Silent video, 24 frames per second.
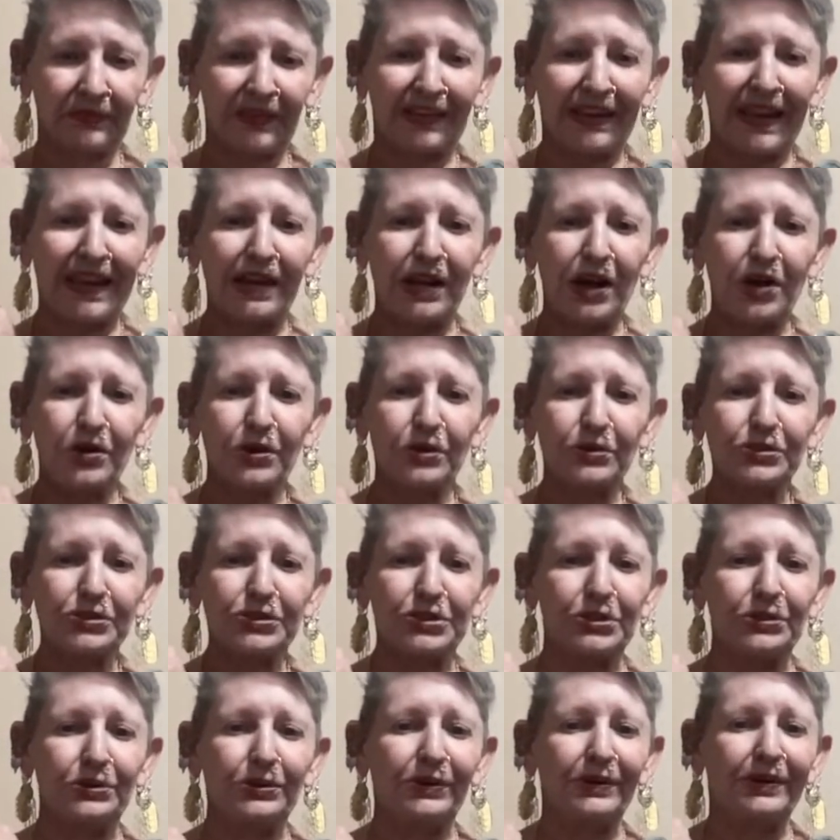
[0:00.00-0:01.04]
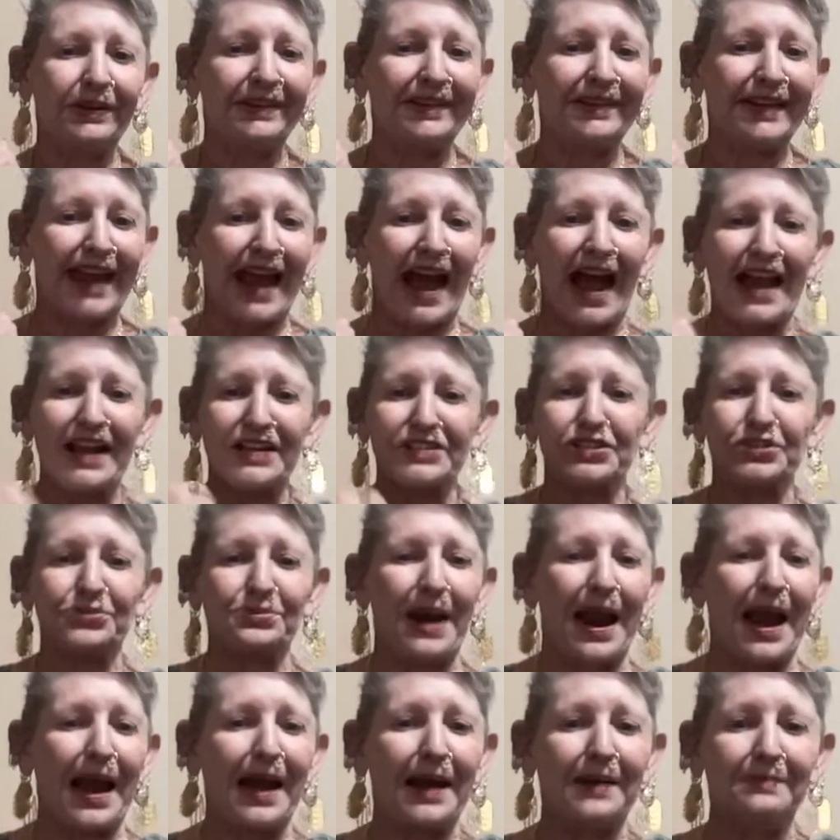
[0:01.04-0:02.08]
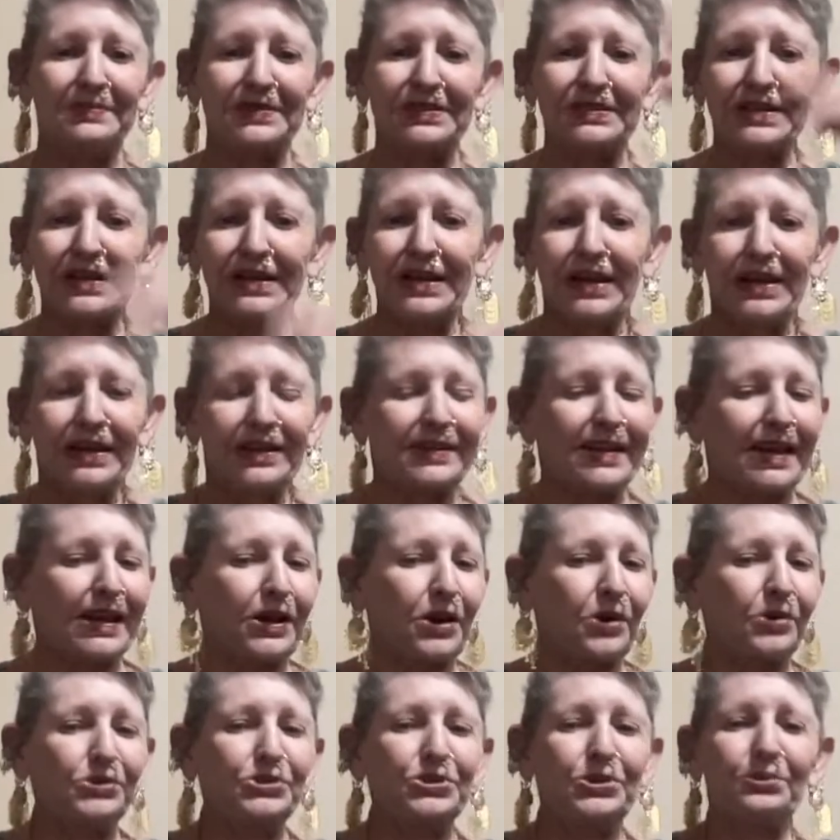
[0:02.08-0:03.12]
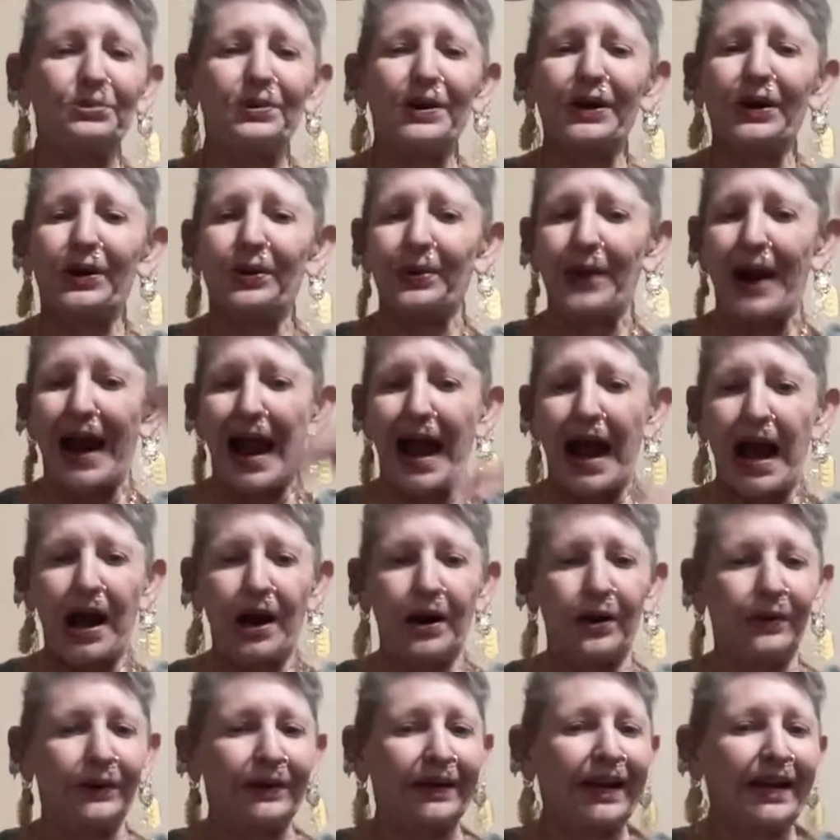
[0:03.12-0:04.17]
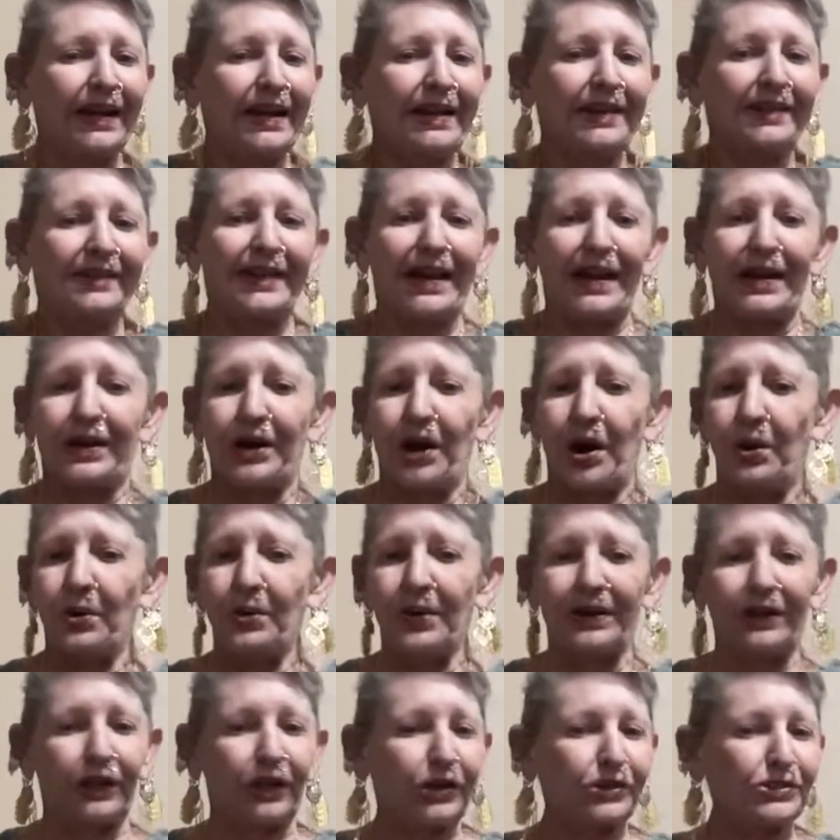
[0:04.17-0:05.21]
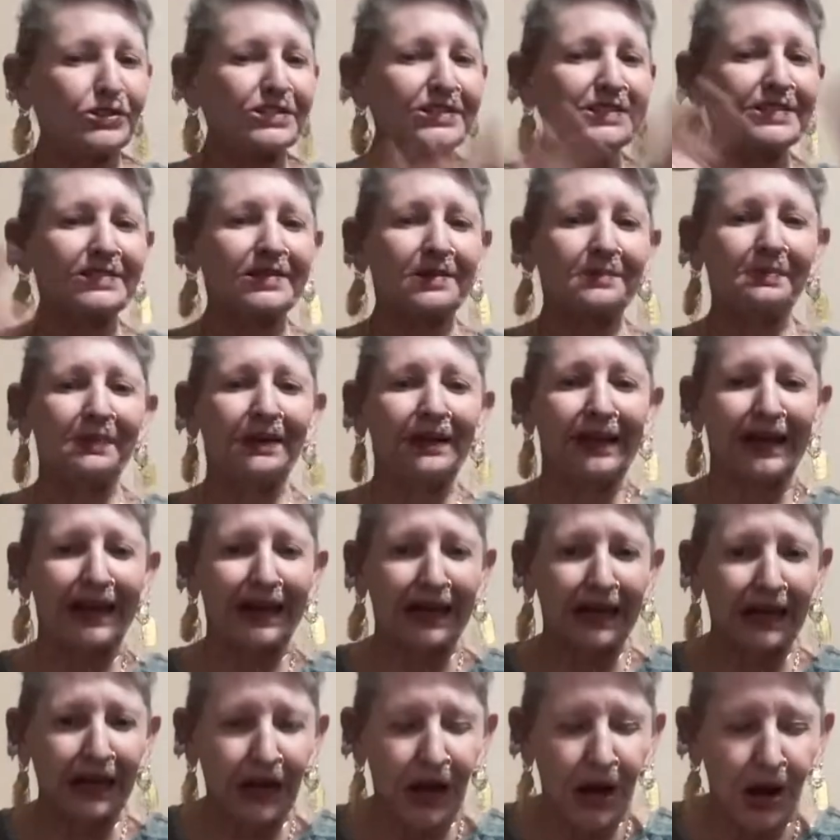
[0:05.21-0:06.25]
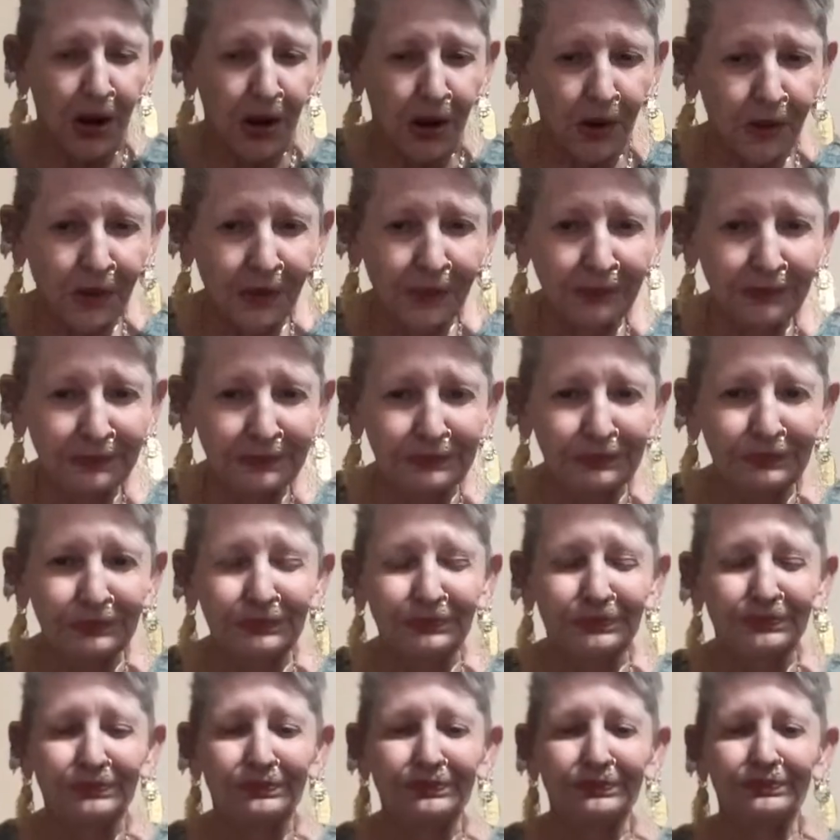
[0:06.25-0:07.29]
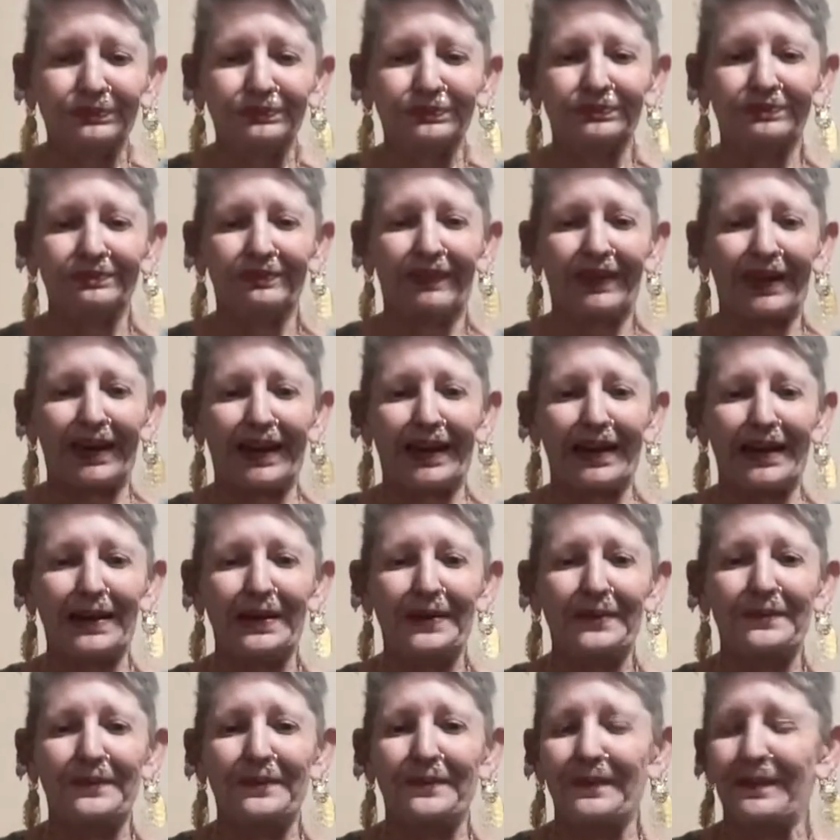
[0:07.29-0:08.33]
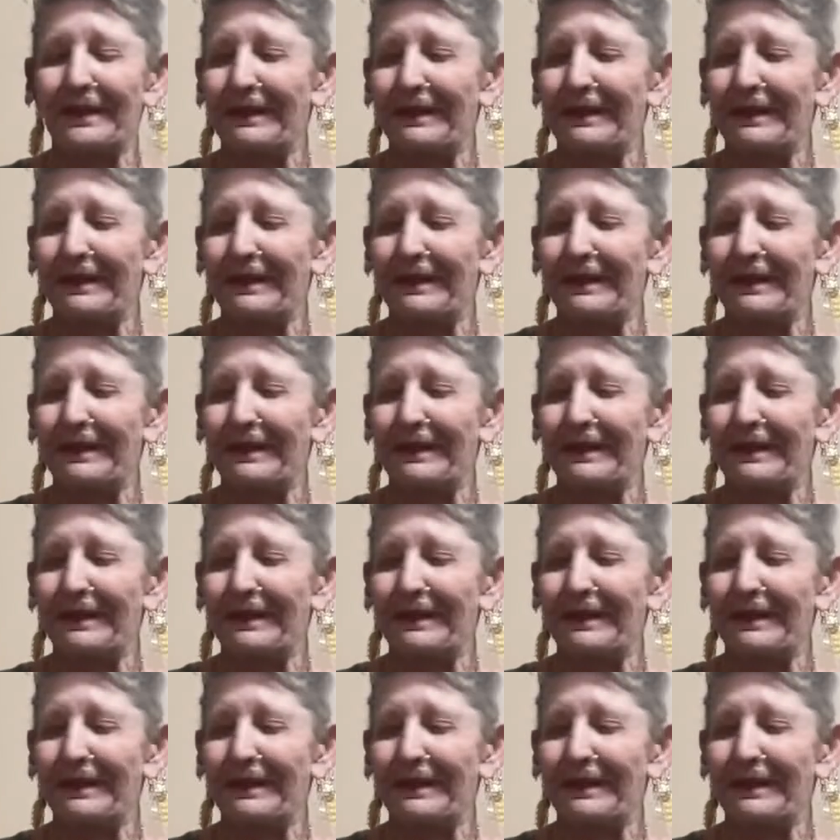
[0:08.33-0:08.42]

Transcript: They go to the ashrams, they go to a crowd, they go and learn some lingo. Okay?